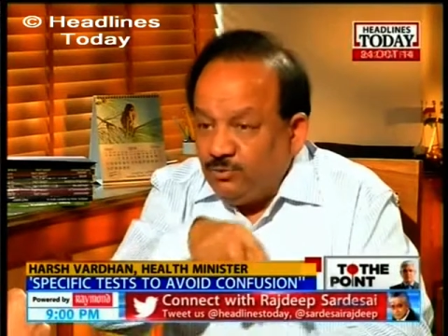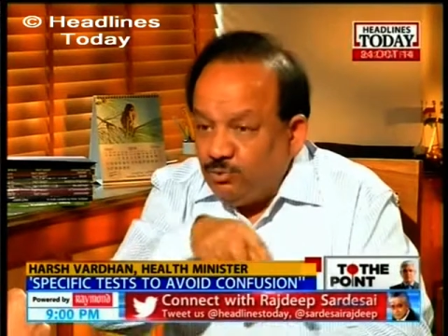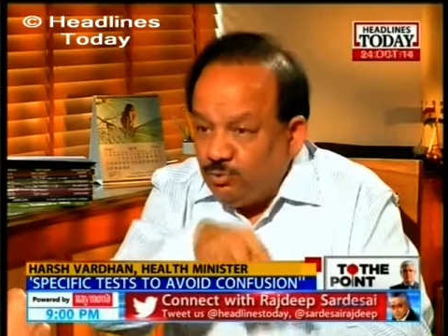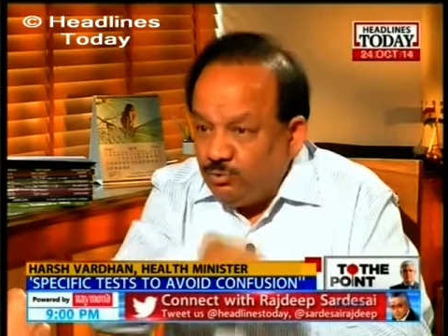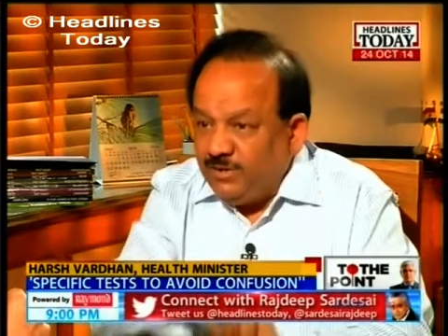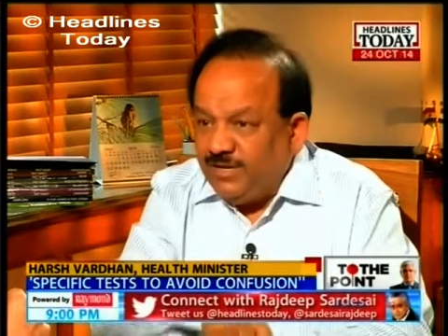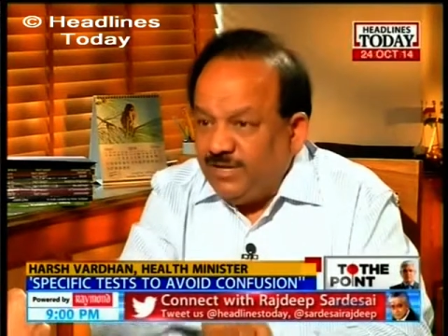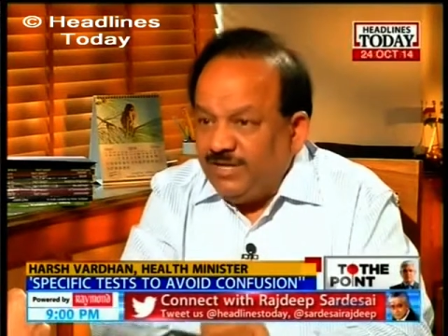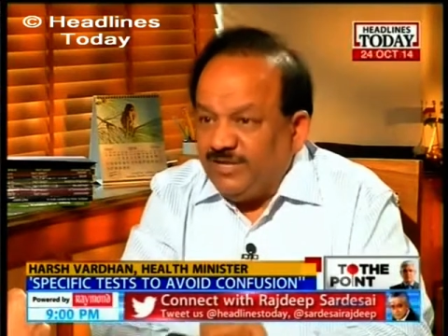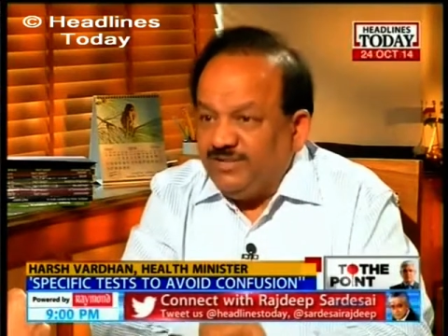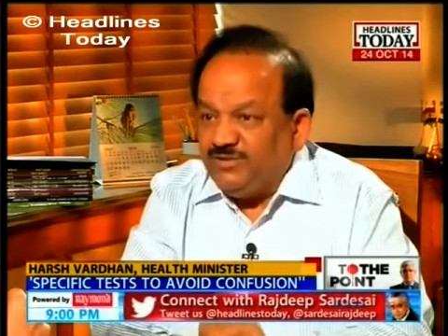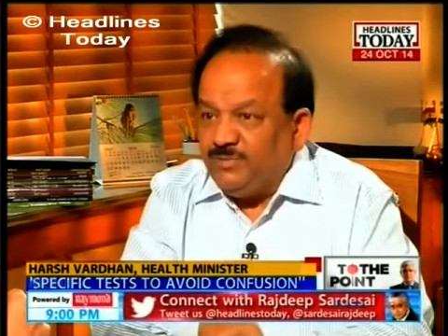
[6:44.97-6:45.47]

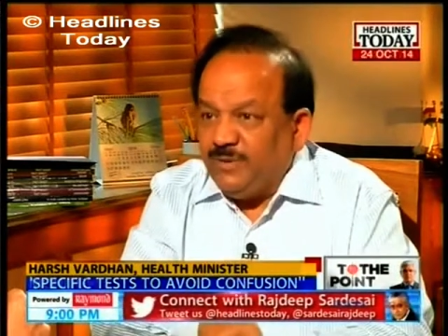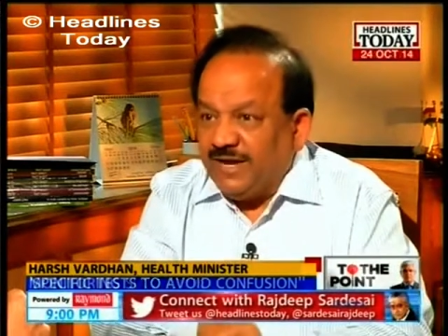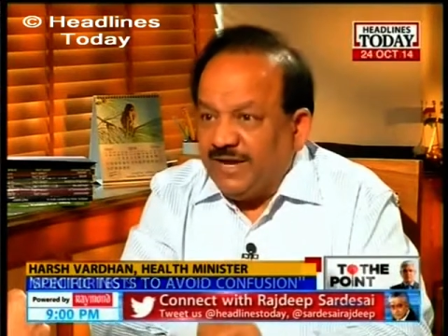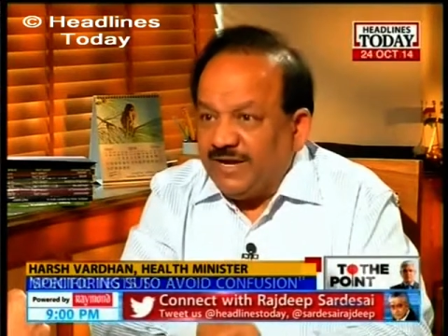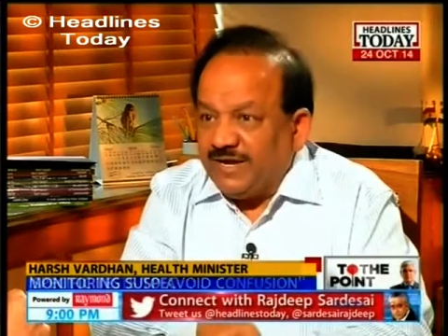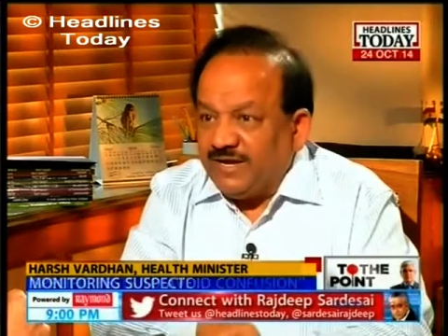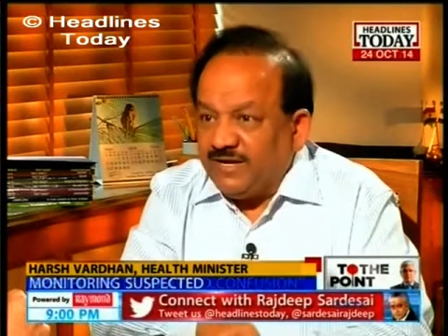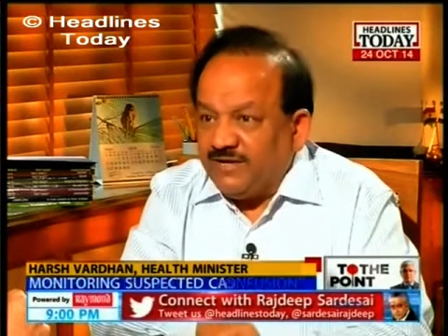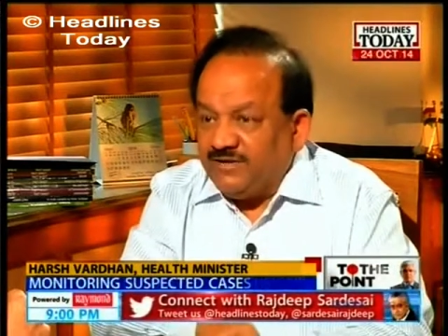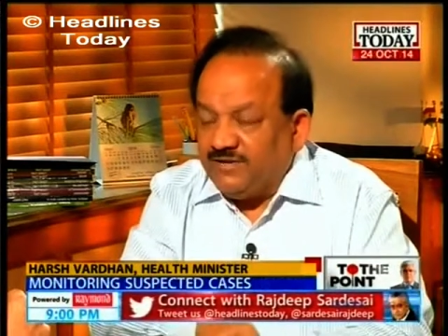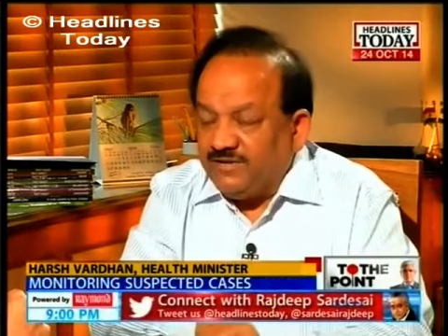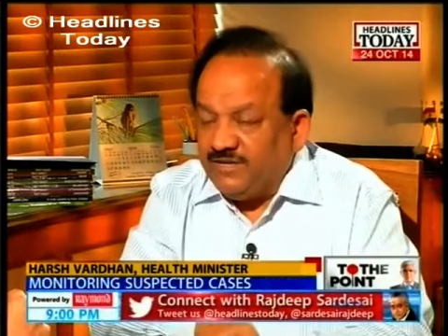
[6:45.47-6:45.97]
two days
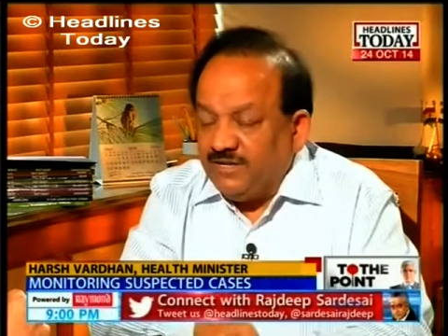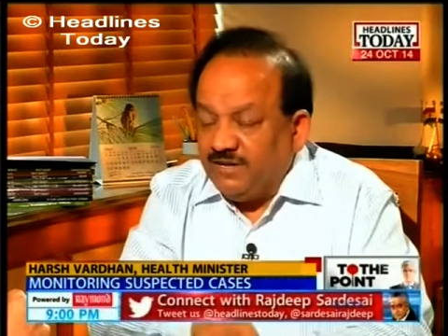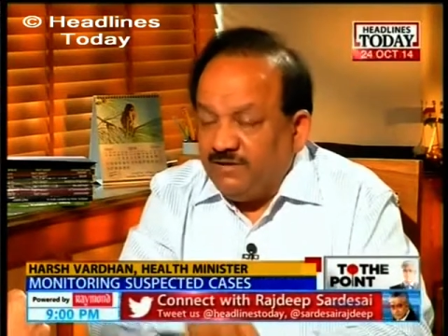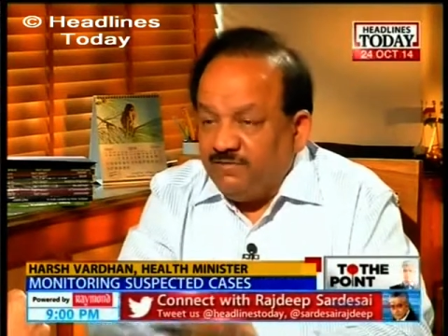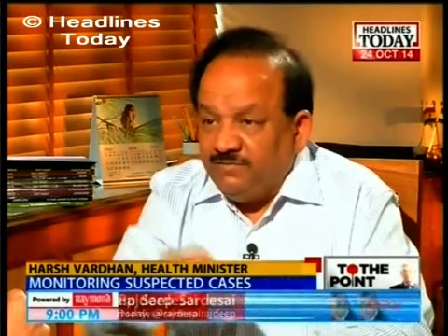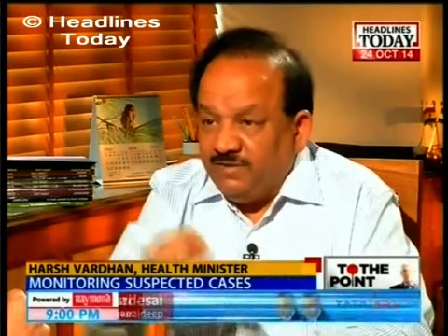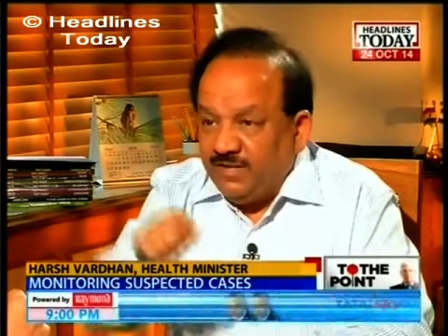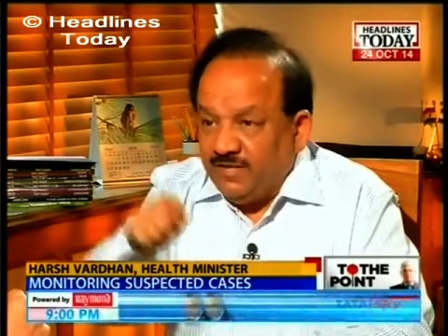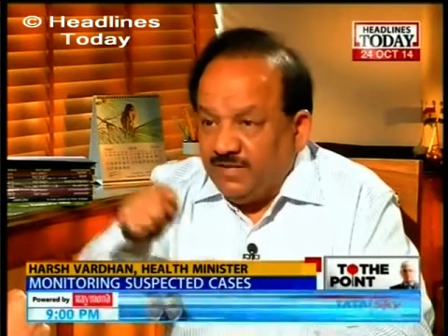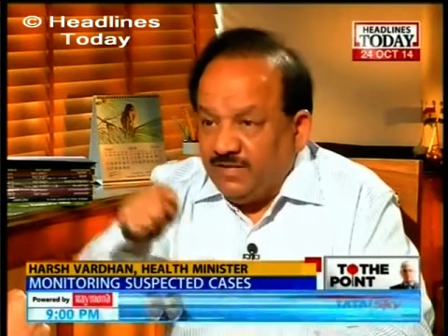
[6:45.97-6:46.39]
back itself,